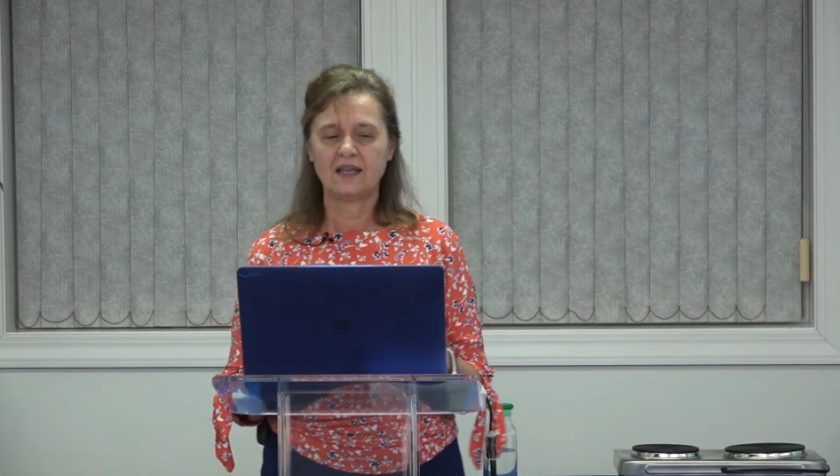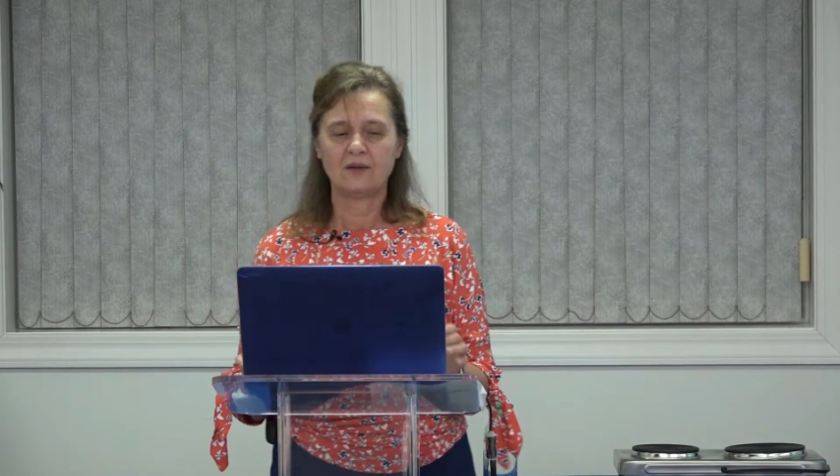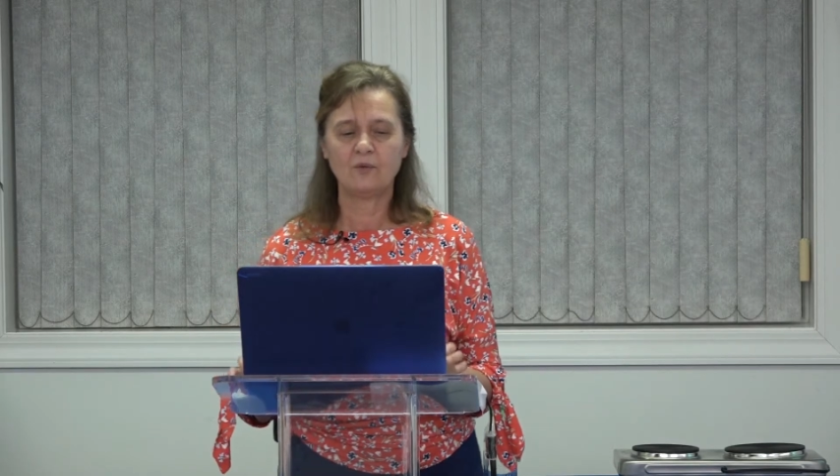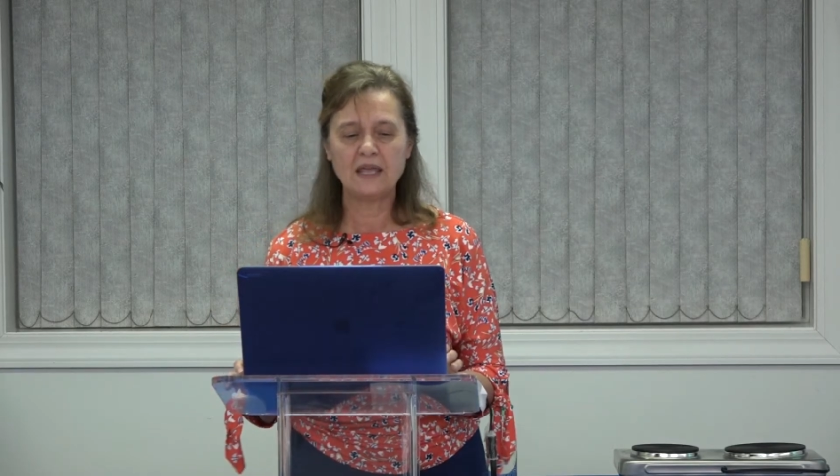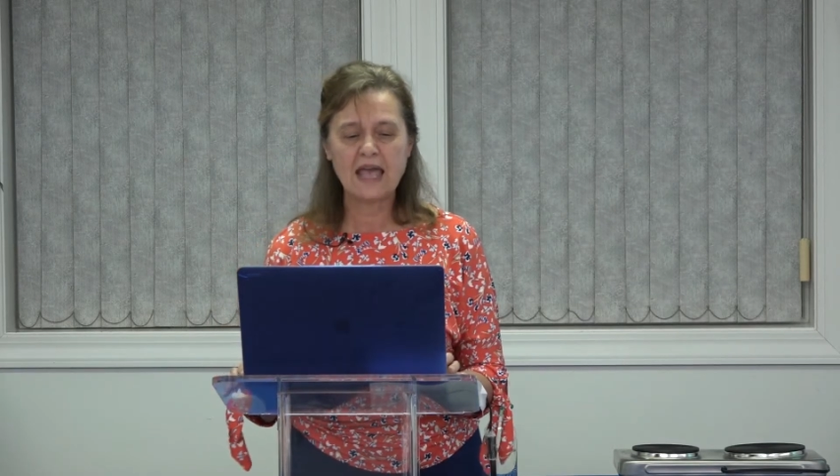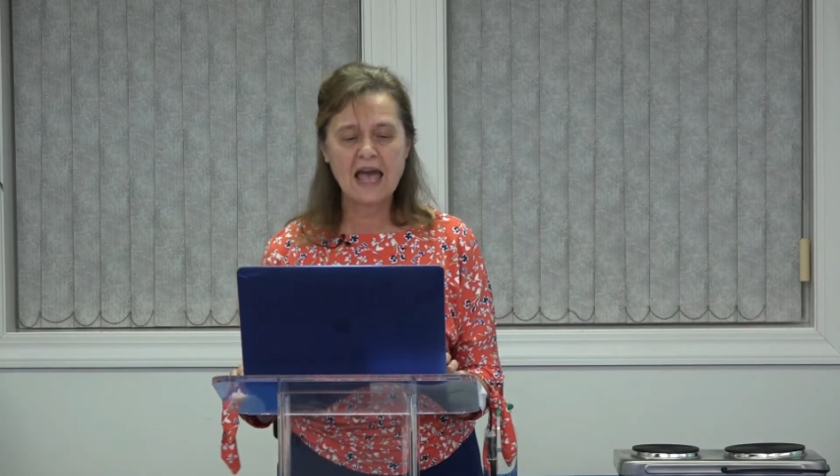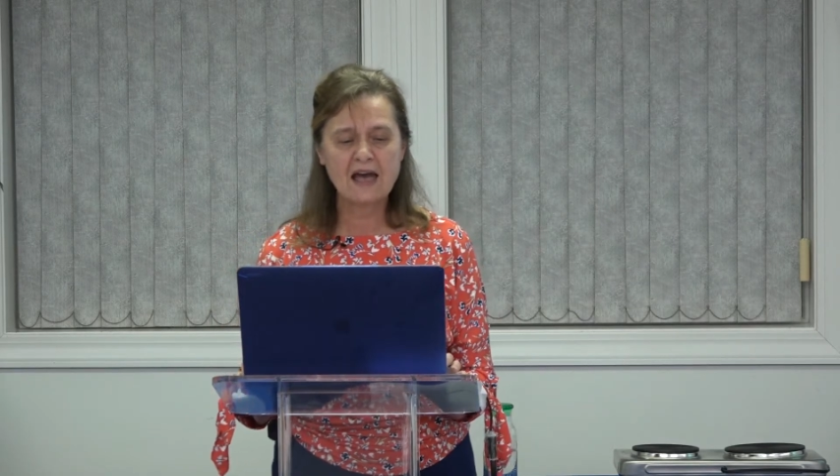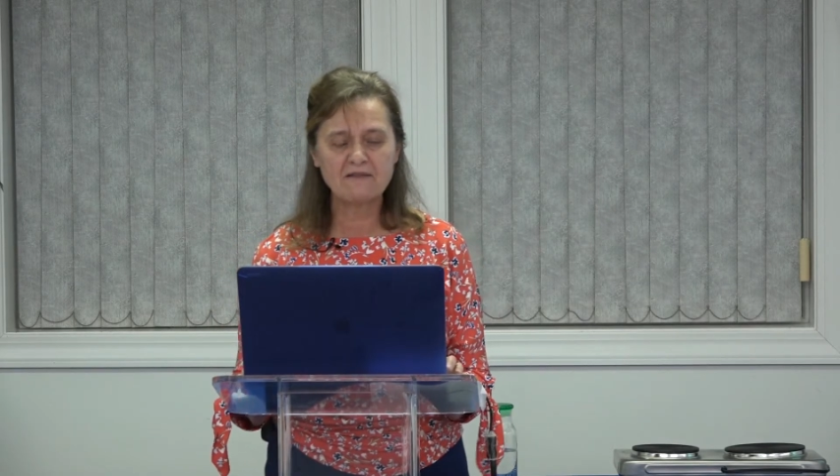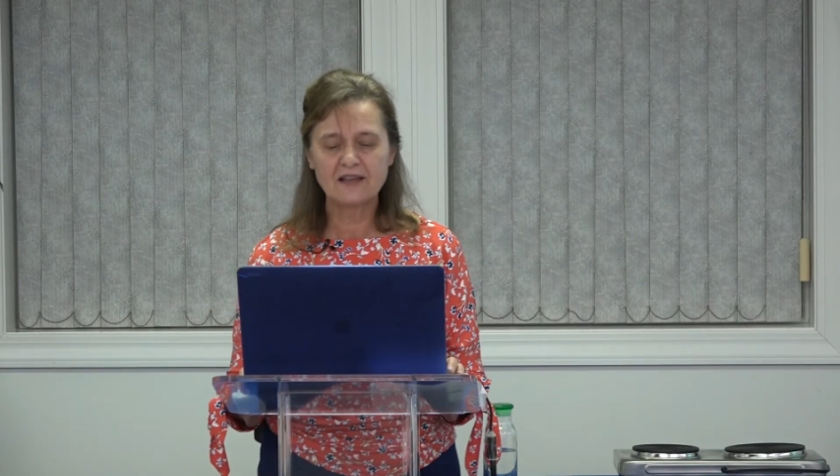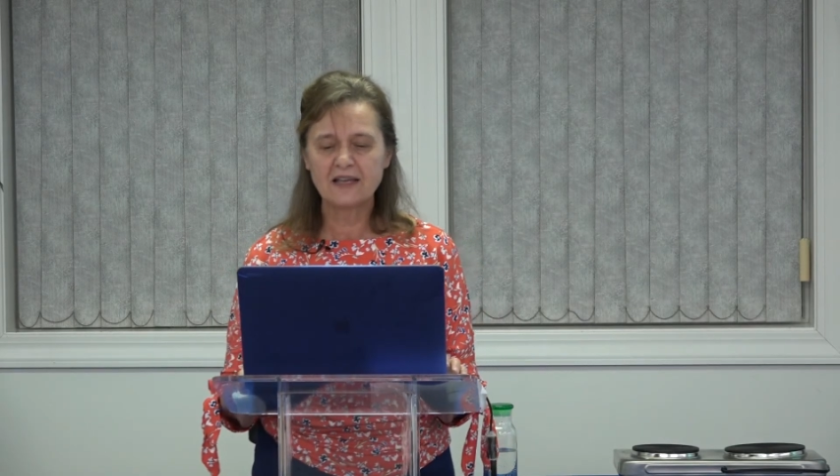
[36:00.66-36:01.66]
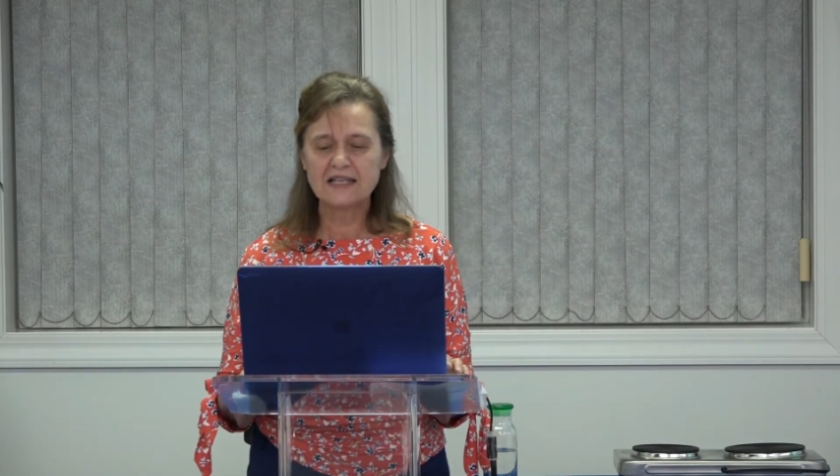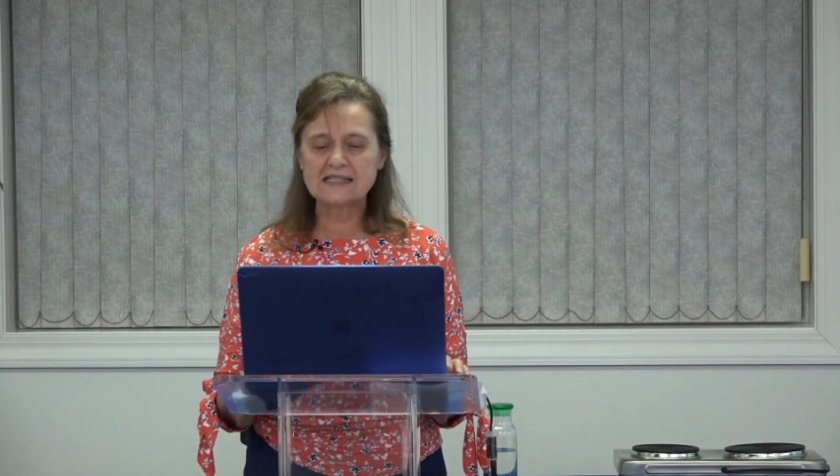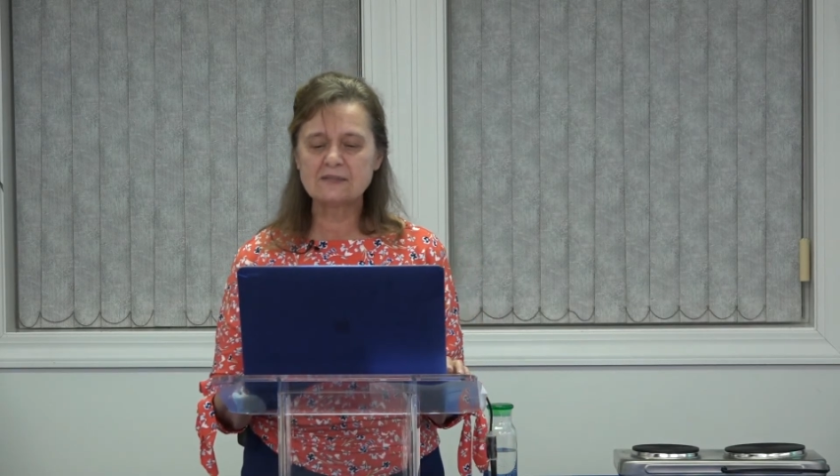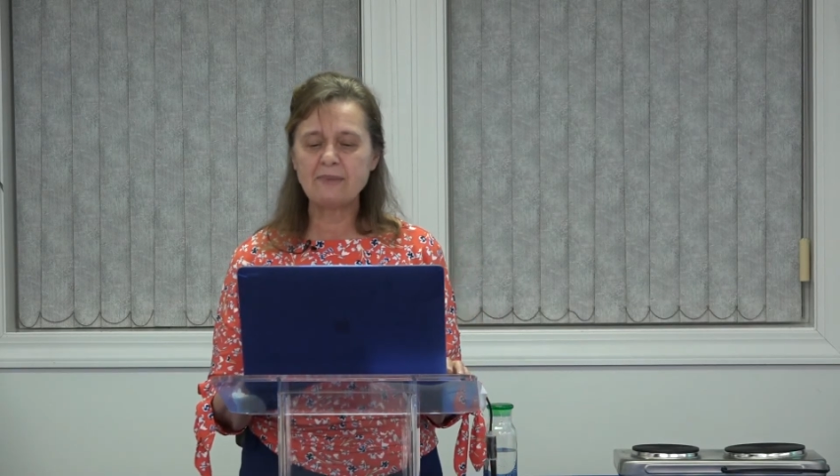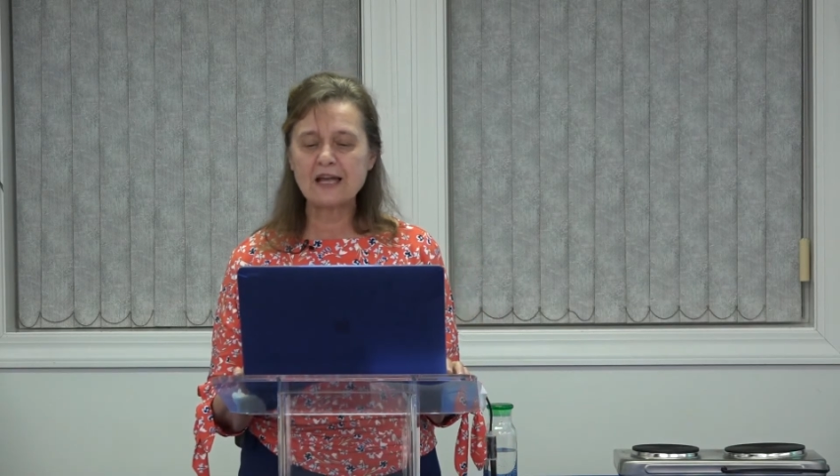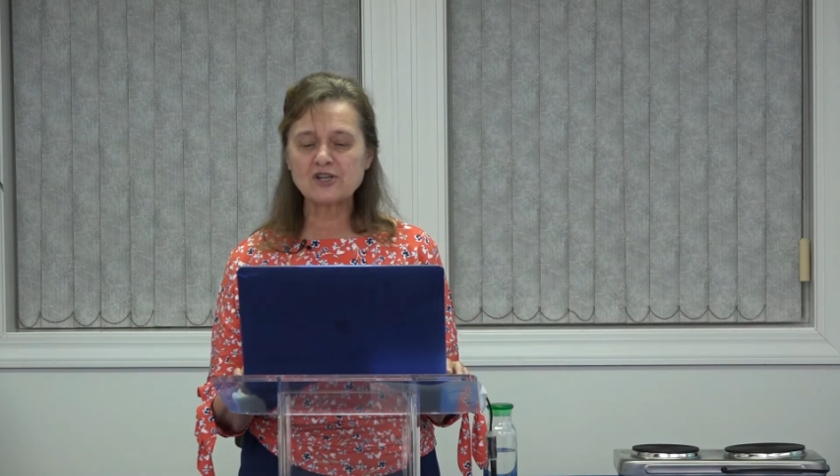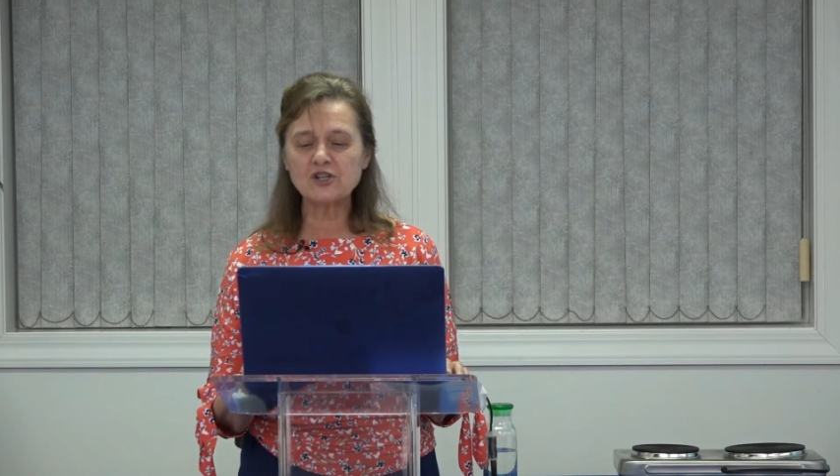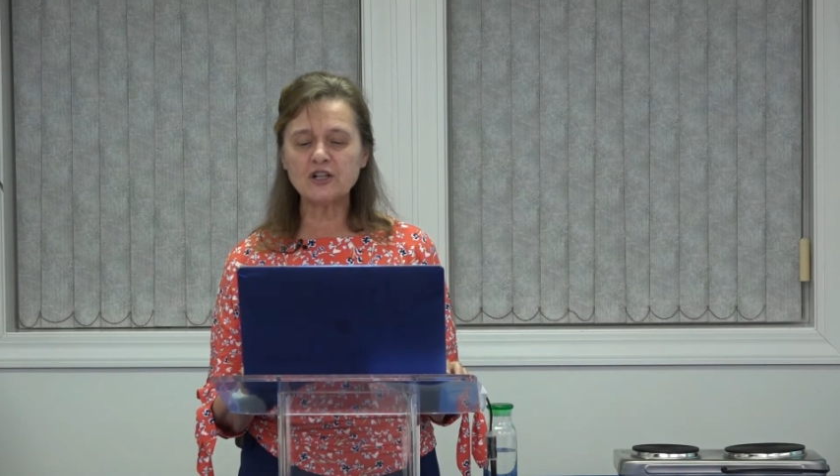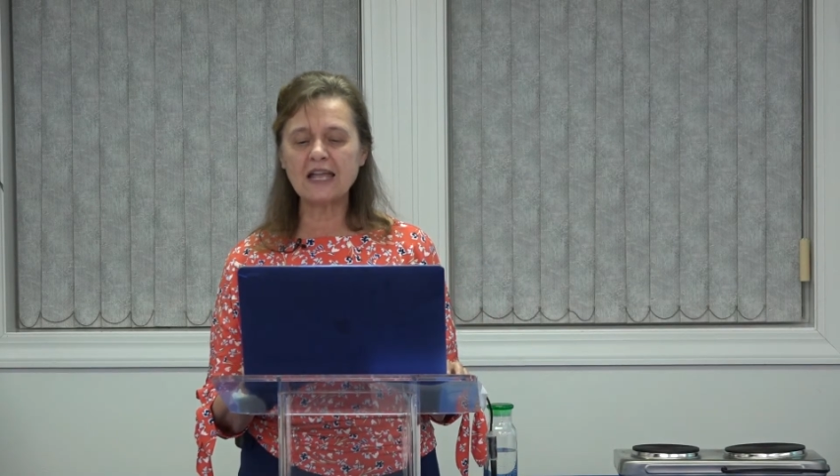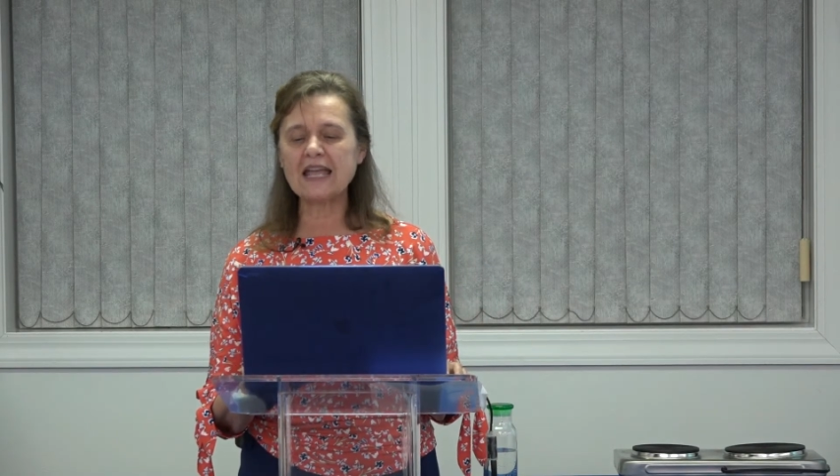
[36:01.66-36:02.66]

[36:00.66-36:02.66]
We have special